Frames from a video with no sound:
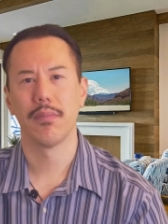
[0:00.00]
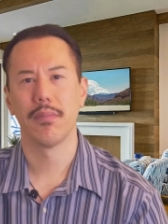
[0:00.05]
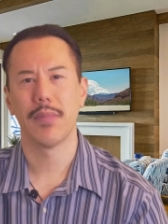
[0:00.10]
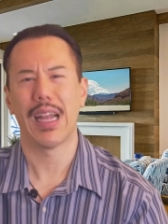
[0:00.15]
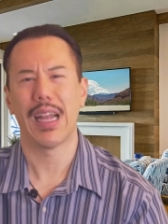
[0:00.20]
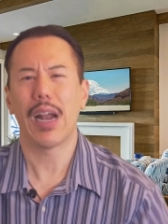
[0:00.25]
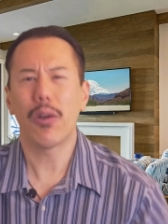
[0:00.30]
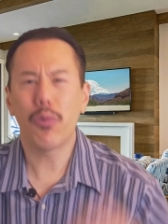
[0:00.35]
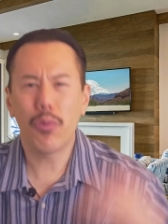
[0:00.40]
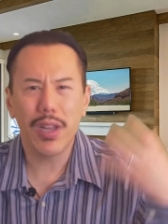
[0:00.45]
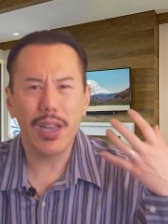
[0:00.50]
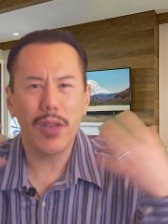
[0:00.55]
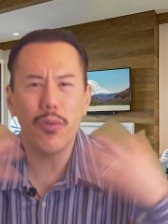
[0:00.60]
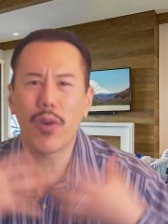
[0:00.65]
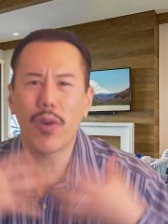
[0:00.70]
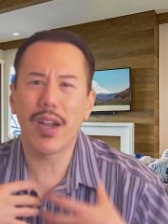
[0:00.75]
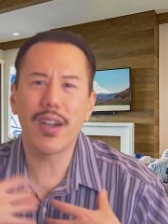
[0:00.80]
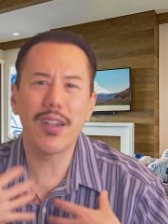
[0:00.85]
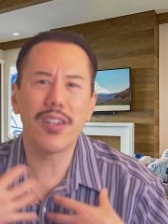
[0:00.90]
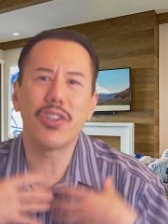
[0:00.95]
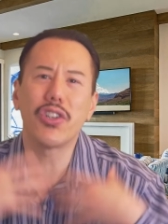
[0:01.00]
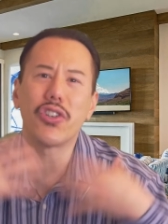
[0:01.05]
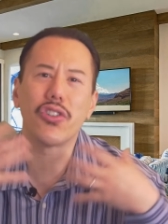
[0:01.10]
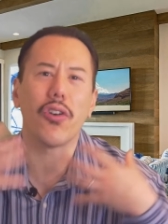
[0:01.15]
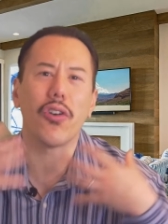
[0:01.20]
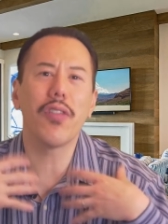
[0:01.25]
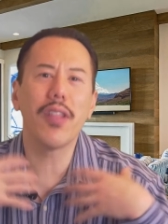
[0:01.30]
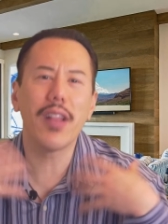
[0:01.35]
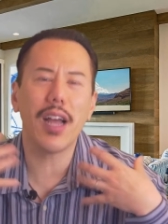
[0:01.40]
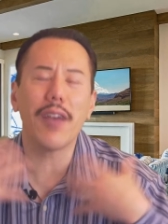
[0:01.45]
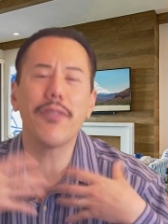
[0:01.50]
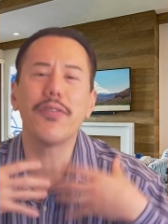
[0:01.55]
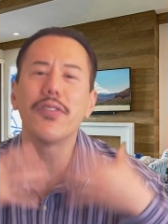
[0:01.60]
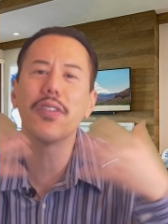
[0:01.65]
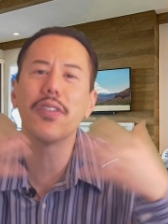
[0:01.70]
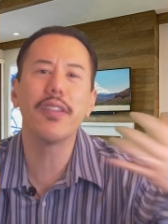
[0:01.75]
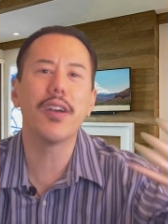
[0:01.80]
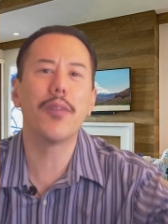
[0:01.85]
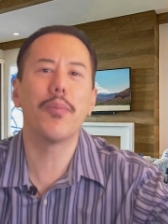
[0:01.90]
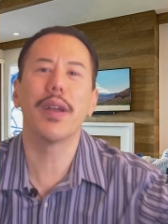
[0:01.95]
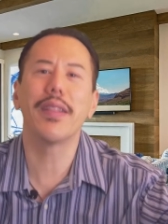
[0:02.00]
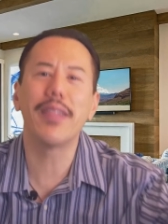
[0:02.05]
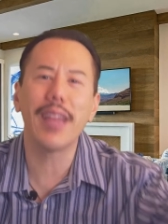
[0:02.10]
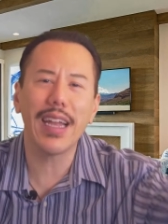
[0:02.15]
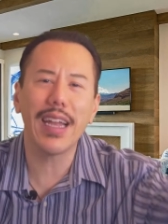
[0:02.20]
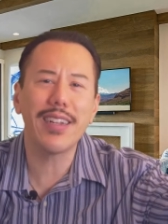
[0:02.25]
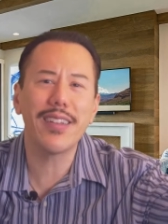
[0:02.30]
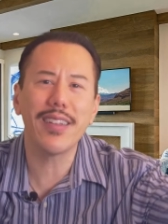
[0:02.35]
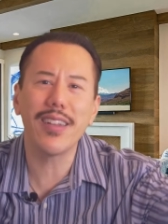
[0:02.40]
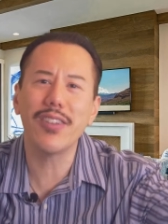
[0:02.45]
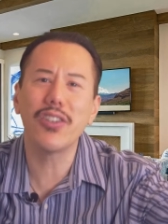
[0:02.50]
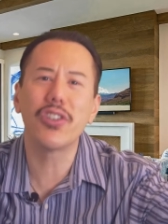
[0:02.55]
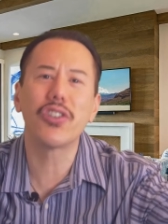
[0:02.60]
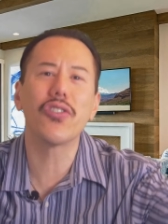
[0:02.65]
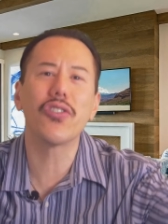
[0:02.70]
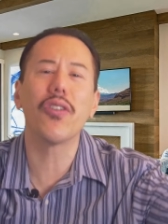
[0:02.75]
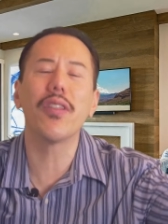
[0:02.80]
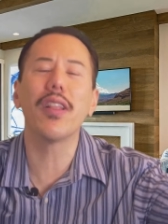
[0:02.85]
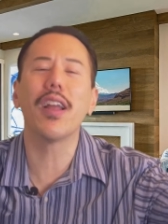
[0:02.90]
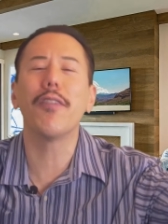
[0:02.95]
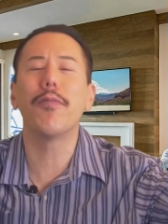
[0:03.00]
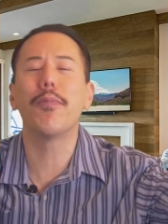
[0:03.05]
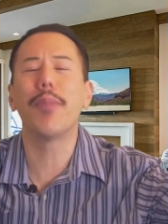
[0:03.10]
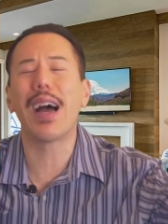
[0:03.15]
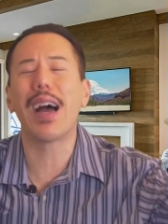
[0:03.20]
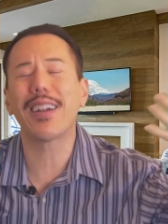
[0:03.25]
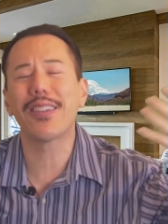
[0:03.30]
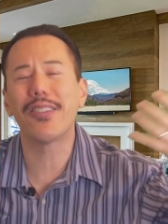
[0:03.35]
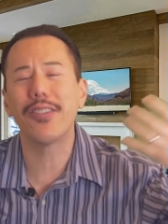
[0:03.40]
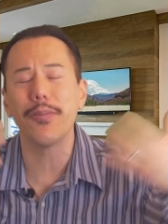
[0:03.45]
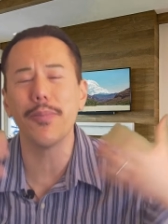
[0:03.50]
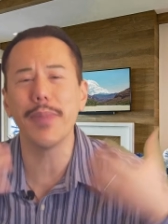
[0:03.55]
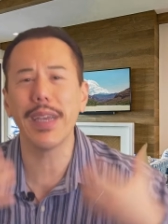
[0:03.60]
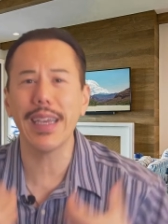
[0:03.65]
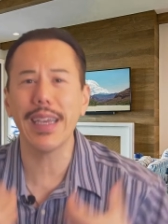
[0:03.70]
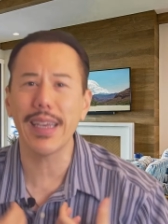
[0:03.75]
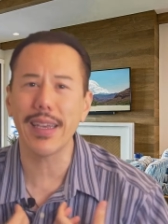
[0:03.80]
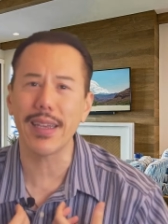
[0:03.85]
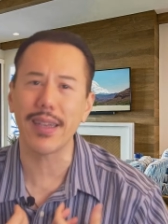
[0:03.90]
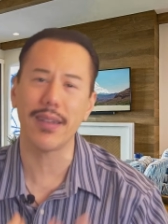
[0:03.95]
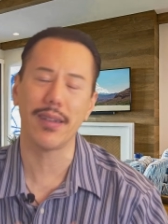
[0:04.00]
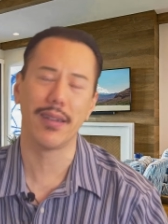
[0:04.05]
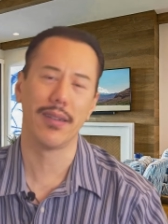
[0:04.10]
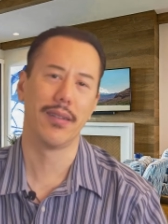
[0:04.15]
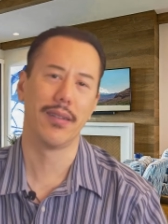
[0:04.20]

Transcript: And I really wanted to show love to them, but they didn't show love back to me.